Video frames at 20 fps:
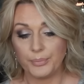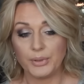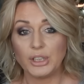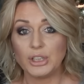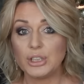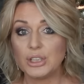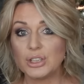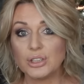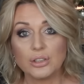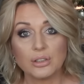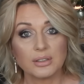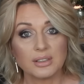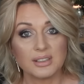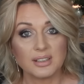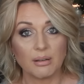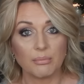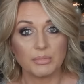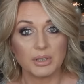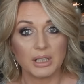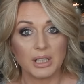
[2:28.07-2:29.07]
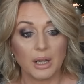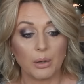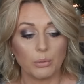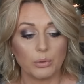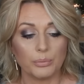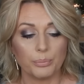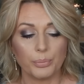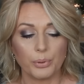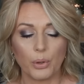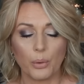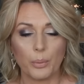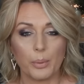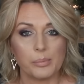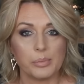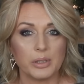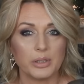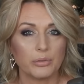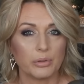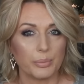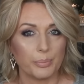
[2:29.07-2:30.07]
It is not something I will
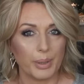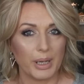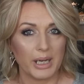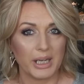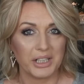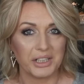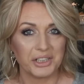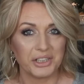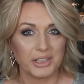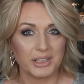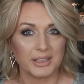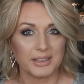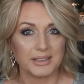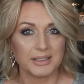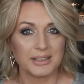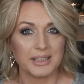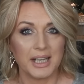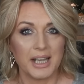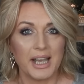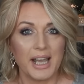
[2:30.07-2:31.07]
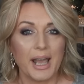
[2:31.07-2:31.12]
probably repurchase,